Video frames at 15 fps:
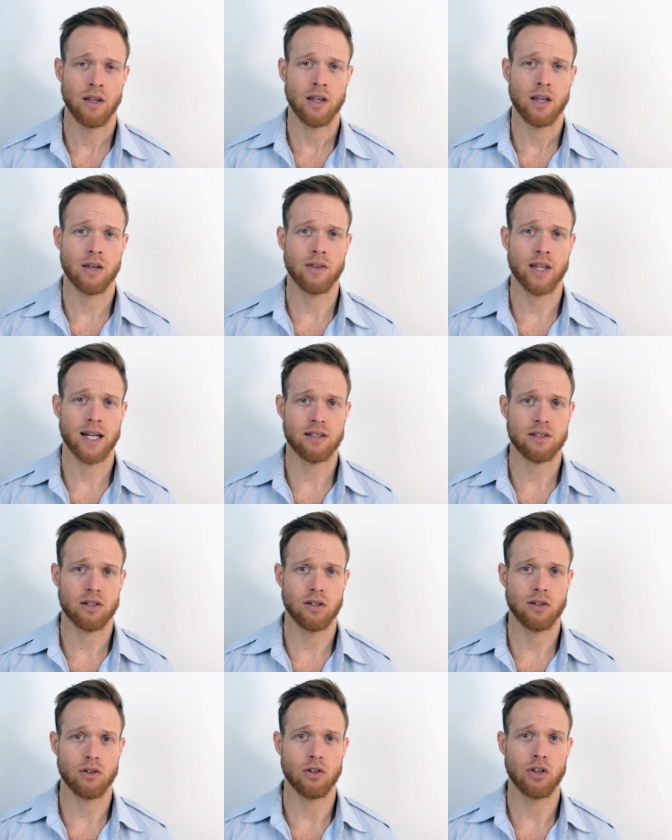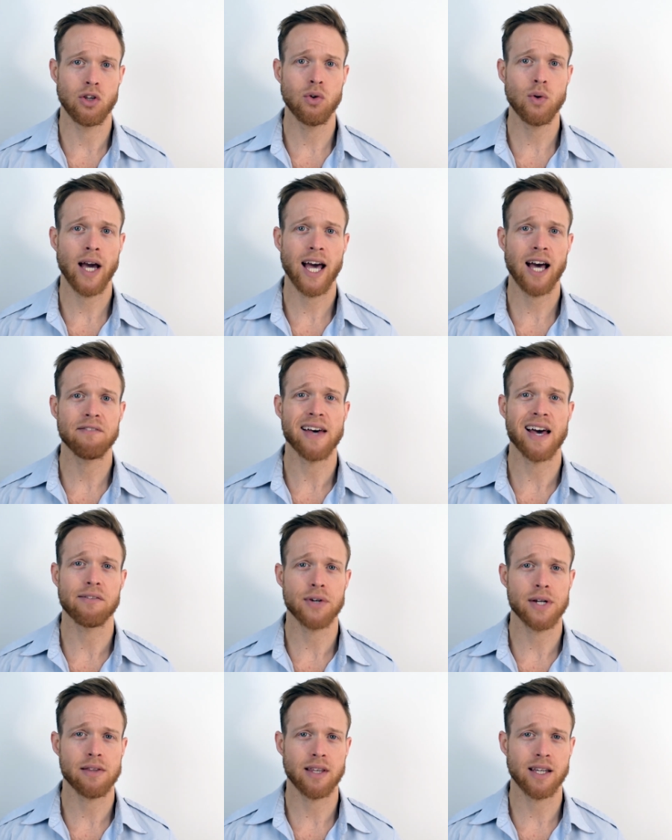and that's you have
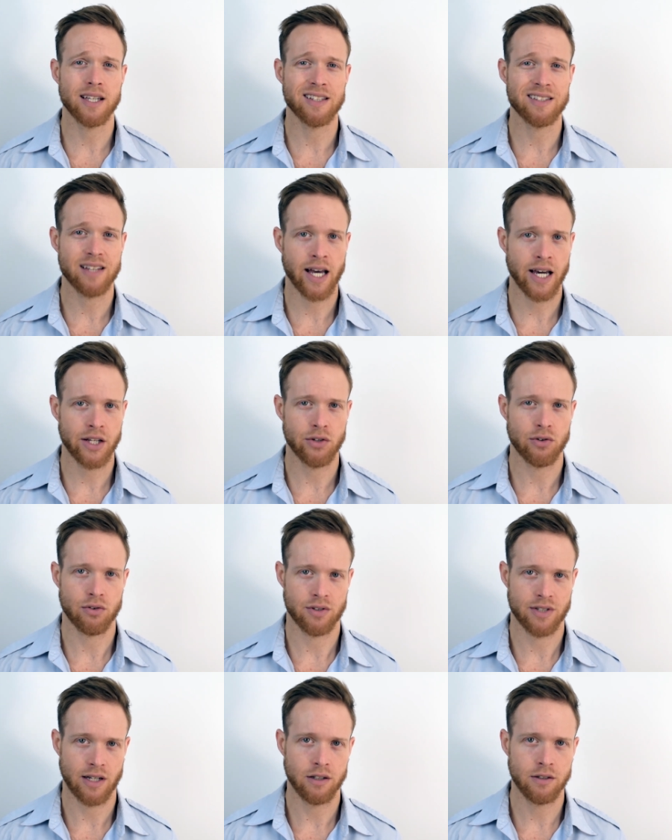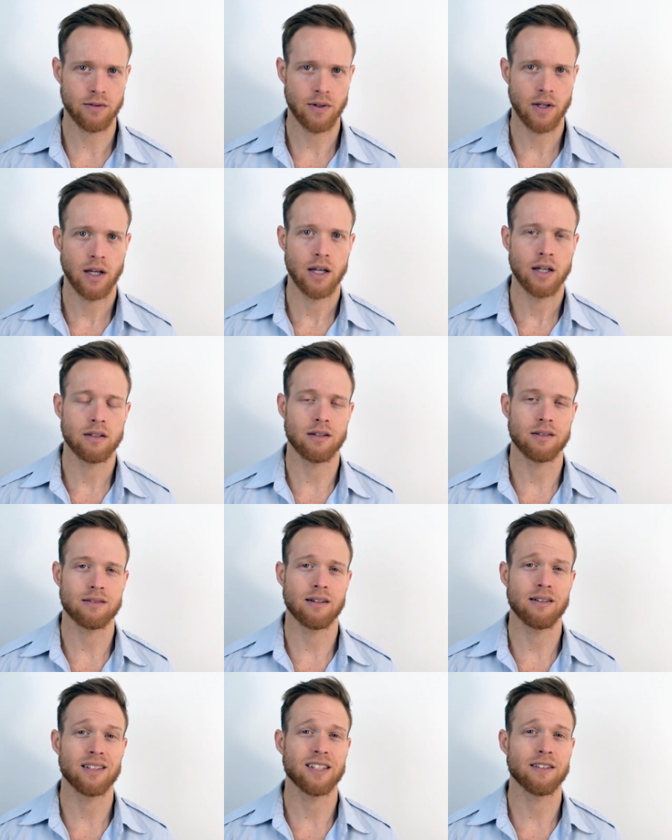everything inside yourself to
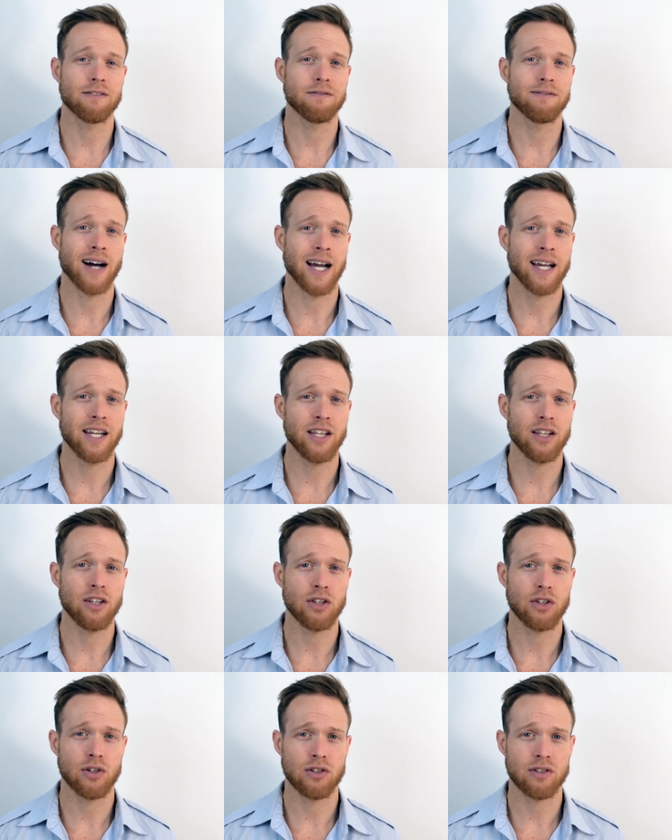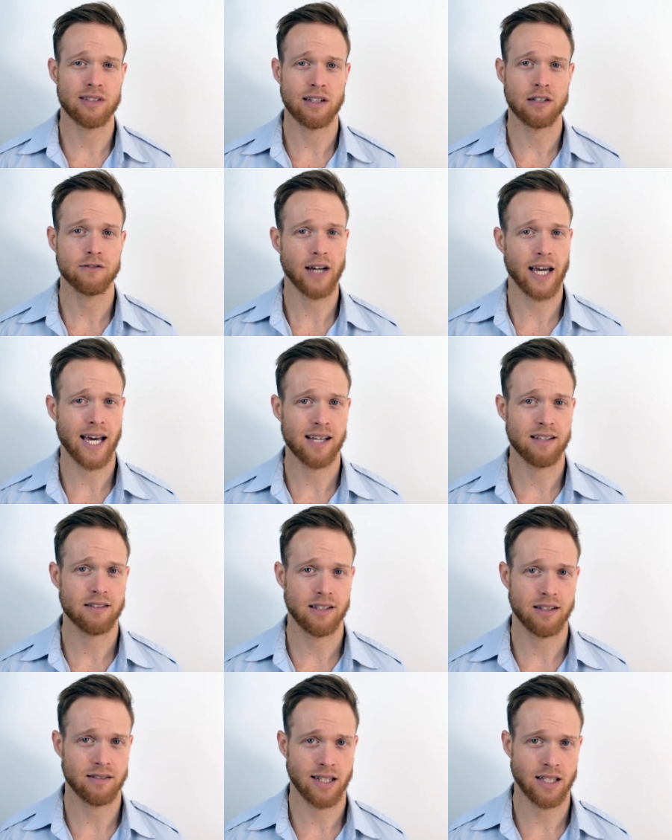start defining yourself as
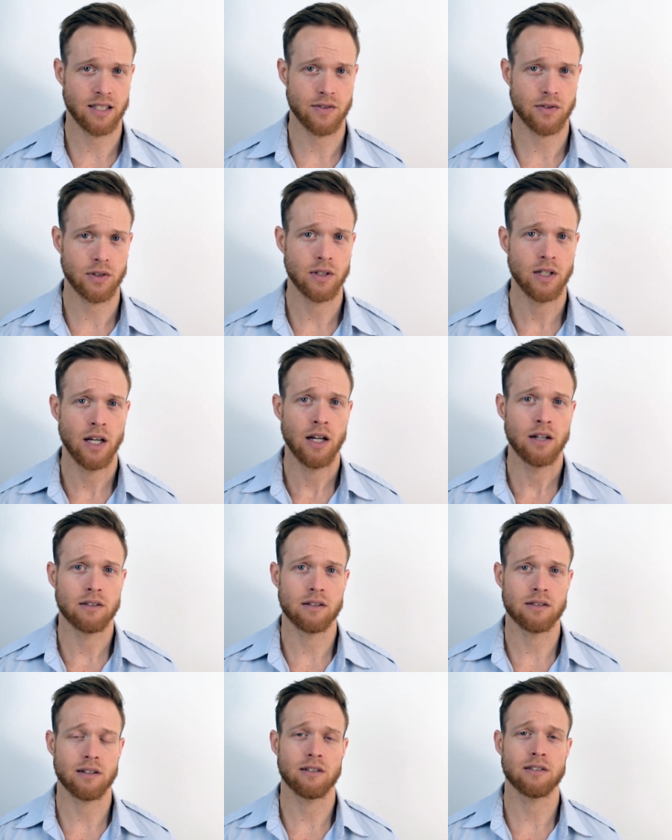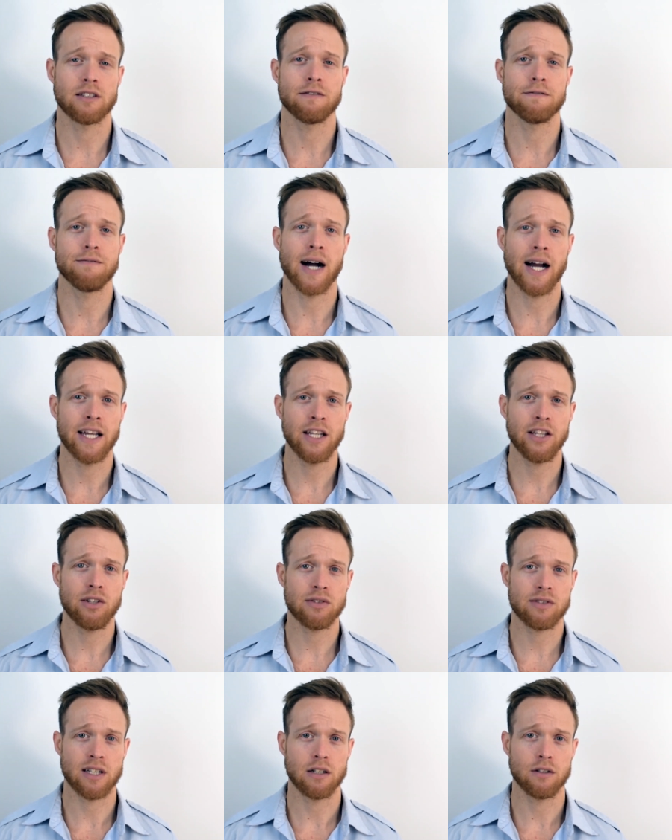successful, to start defining
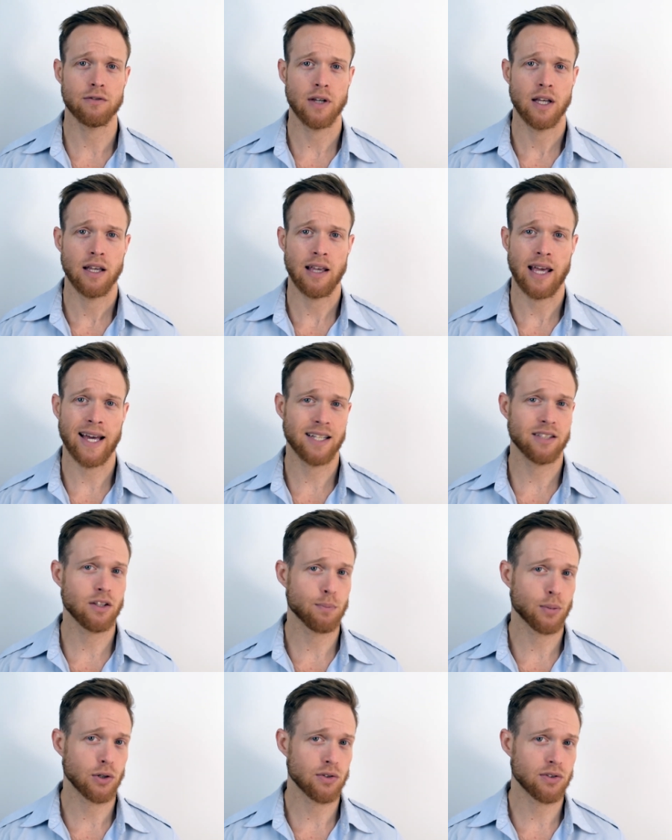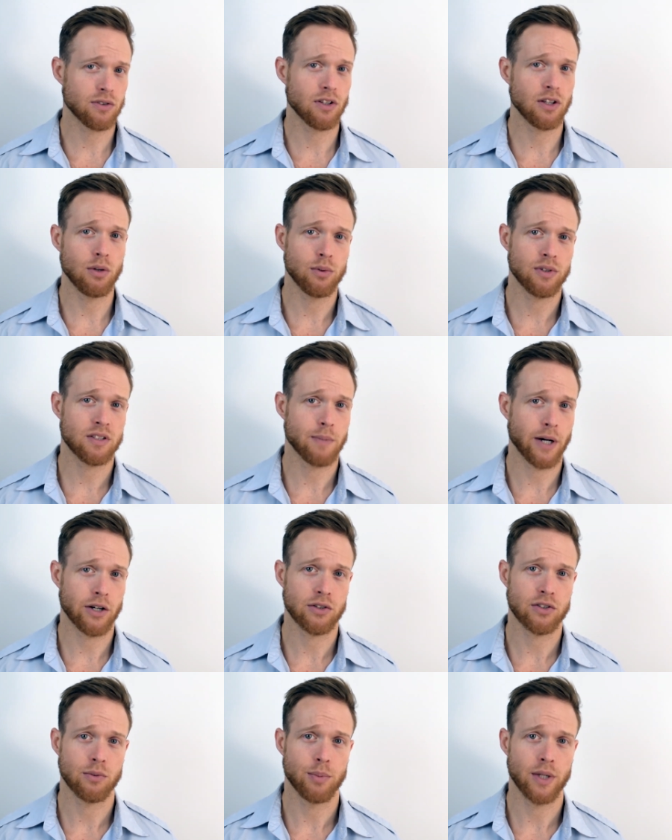yourself as the person that you aspire
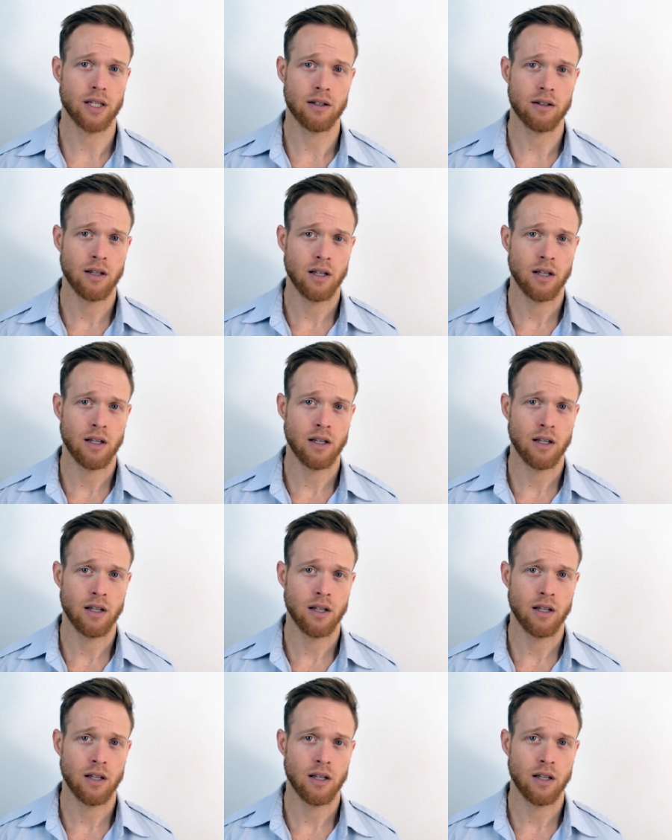to be.